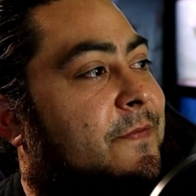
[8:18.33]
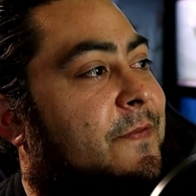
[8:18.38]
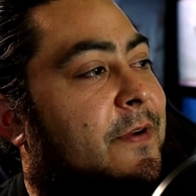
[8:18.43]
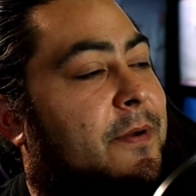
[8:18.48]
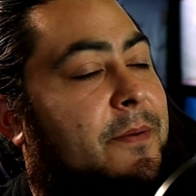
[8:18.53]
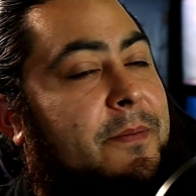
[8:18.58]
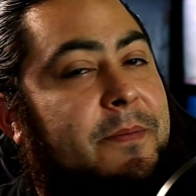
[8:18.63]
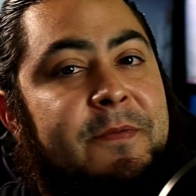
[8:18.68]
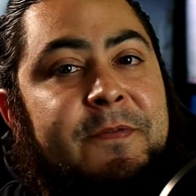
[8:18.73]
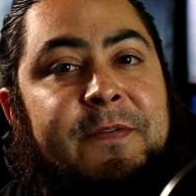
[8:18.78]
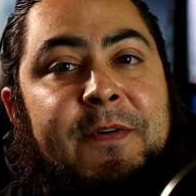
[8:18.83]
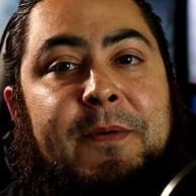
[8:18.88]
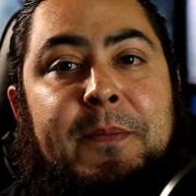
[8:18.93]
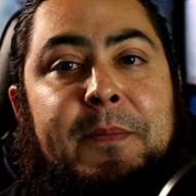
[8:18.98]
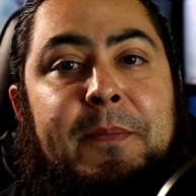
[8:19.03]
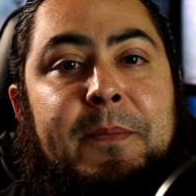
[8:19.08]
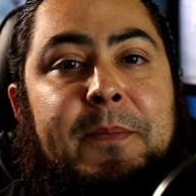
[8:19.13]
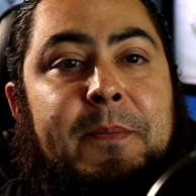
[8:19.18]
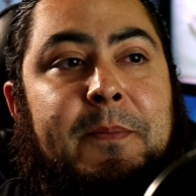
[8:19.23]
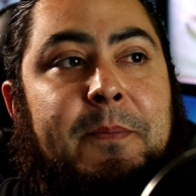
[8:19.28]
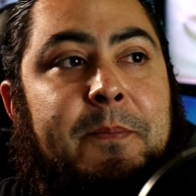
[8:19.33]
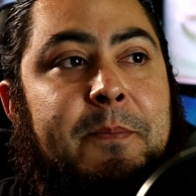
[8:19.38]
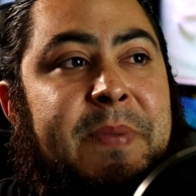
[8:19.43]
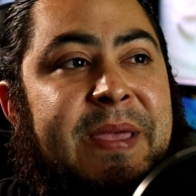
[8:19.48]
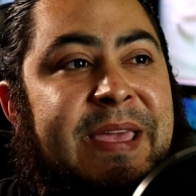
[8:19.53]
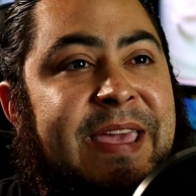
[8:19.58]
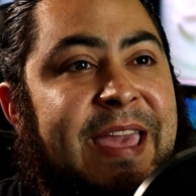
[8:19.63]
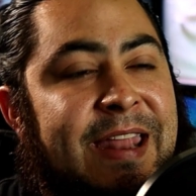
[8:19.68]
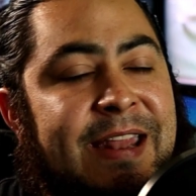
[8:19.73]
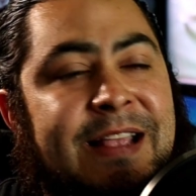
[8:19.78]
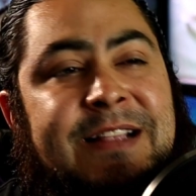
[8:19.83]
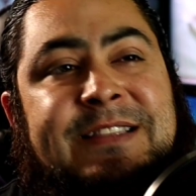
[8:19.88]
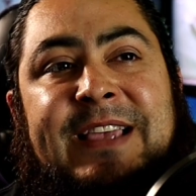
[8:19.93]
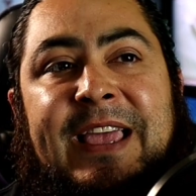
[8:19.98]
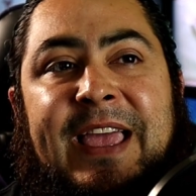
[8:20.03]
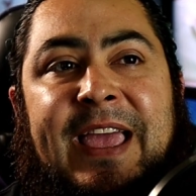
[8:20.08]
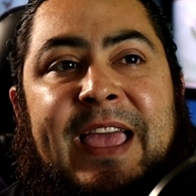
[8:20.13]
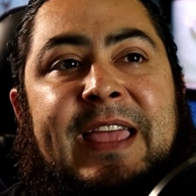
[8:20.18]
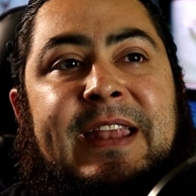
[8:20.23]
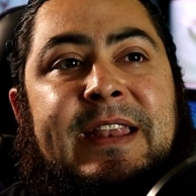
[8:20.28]
From beginning
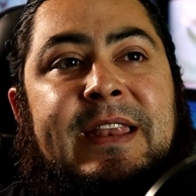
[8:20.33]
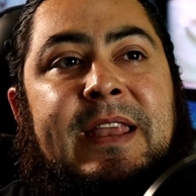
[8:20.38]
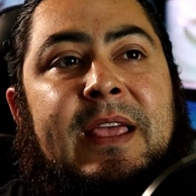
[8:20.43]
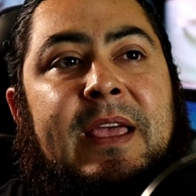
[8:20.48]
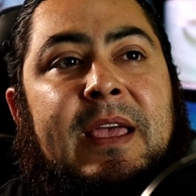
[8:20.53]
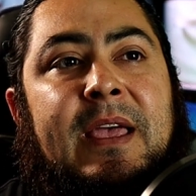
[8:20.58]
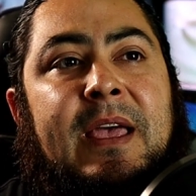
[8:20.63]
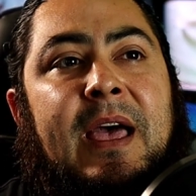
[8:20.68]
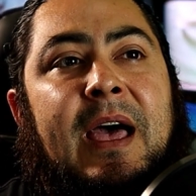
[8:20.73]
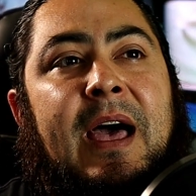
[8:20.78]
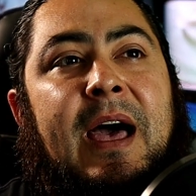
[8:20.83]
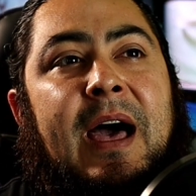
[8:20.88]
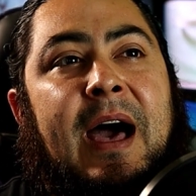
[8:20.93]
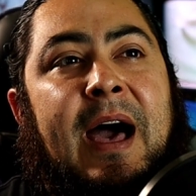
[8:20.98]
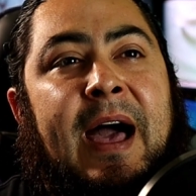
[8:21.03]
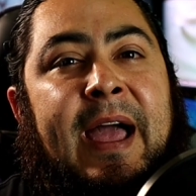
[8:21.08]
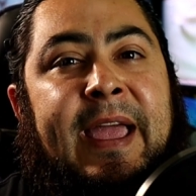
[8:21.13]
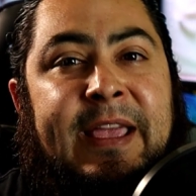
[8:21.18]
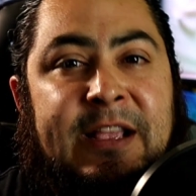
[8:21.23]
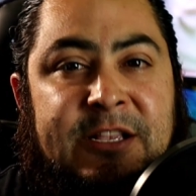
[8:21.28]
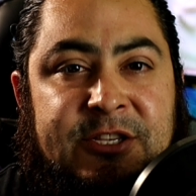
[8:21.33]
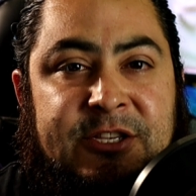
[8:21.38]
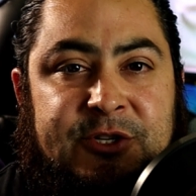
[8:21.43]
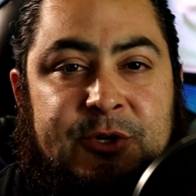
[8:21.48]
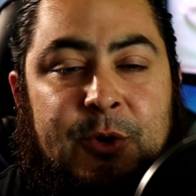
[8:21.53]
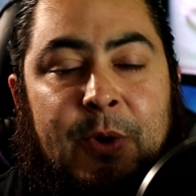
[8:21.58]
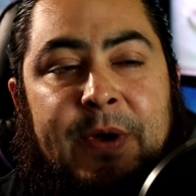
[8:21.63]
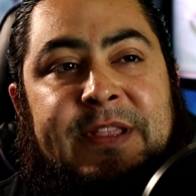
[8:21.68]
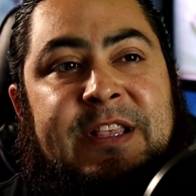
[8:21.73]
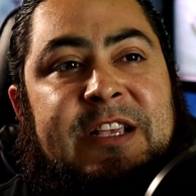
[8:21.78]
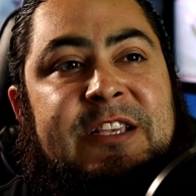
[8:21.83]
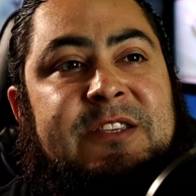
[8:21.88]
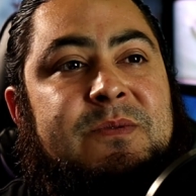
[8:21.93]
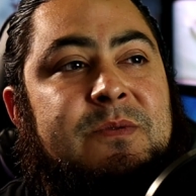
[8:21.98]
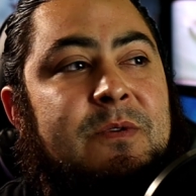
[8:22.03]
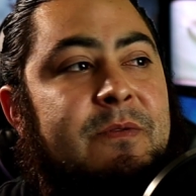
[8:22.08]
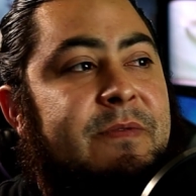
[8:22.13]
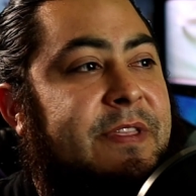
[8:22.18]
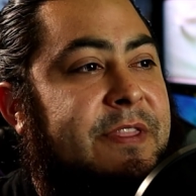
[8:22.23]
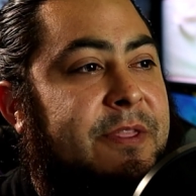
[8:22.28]
to end, I enjoyed this
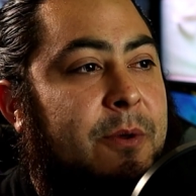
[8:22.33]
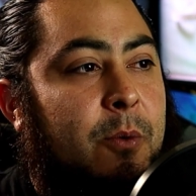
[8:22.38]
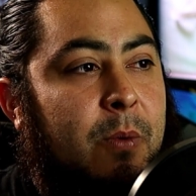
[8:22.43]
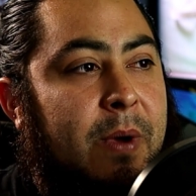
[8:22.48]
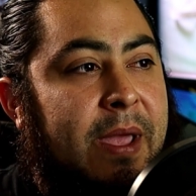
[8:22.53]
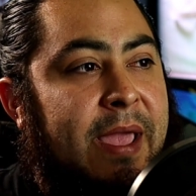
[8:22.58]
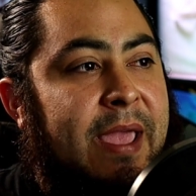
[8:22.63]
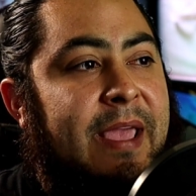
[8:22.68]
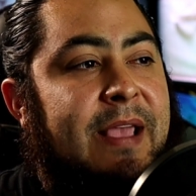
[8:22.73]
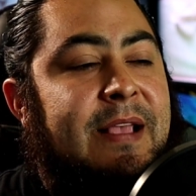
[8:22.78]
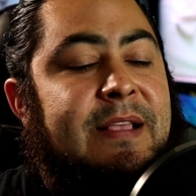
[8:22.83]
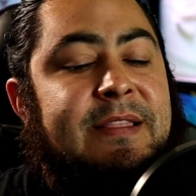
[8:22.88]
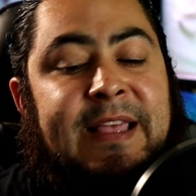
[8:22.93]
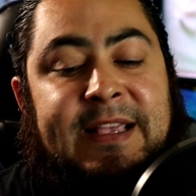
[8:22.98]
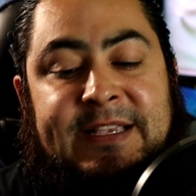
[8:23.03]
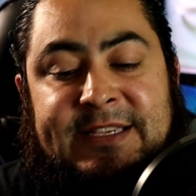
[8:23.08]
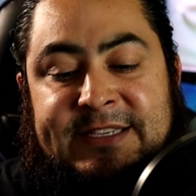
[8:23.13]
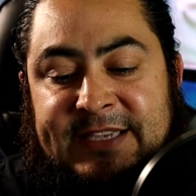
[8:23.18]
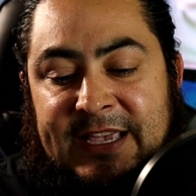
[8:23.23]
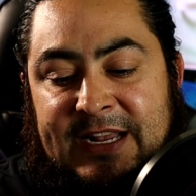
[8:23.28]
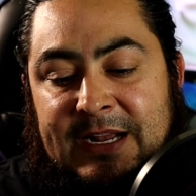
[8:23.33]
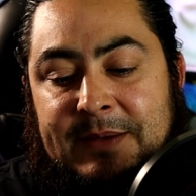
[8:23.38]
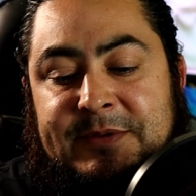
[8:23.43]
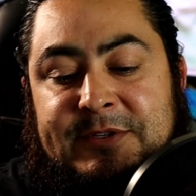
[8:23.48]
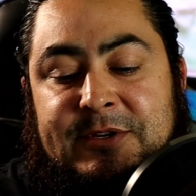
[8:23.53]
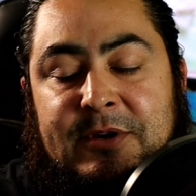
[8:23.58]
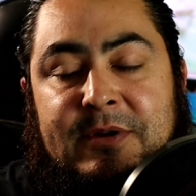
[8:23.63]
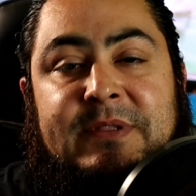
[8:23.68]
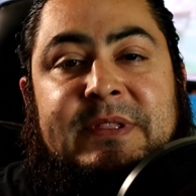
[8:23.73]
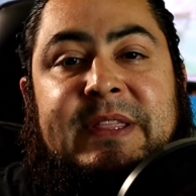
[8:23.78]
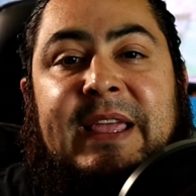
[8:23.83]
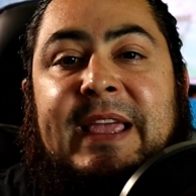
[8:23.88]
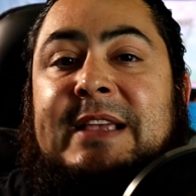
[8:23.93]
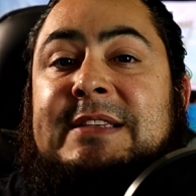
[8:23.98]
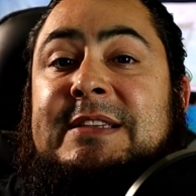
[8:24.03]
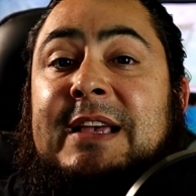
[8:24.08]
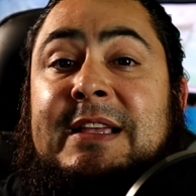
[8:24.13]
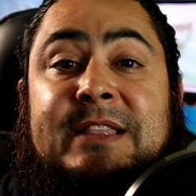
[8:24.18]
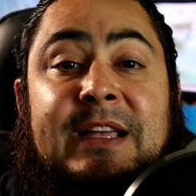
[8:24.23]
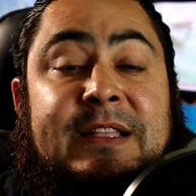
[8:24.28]
movie. The way they set up certain
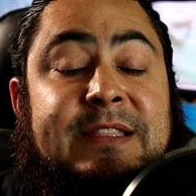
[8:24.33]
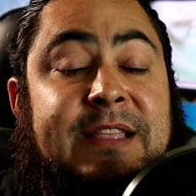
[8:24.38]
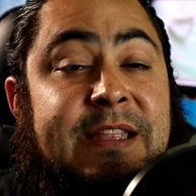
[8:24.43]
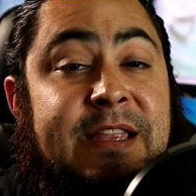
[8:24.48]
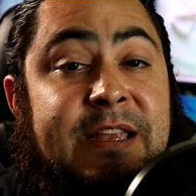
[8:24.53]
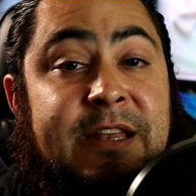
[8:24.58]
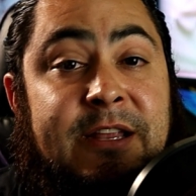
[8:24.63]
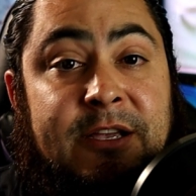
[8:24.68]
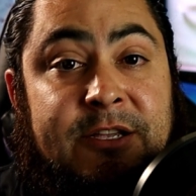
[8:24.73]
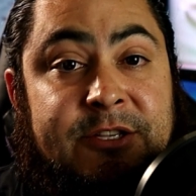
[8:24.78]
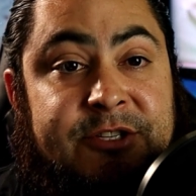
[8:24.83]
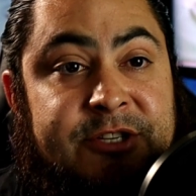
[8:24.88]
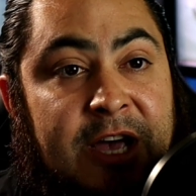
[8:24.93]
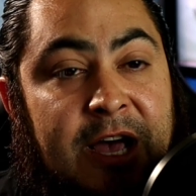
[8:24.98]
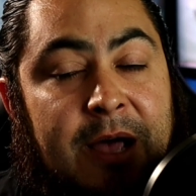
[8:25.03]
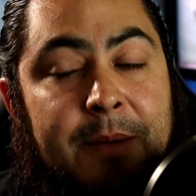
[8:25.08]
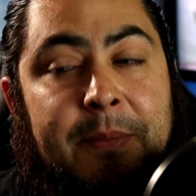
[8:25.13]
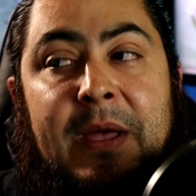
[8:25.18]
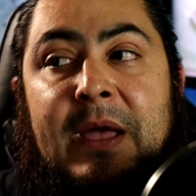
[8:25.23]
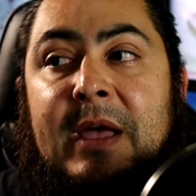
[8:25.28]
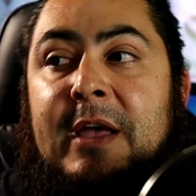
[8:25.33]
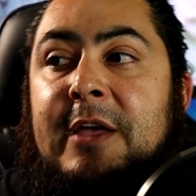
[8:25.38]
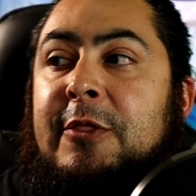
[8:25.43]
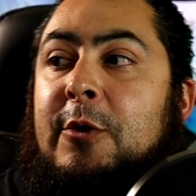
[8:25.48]
things, I thought they did a good job.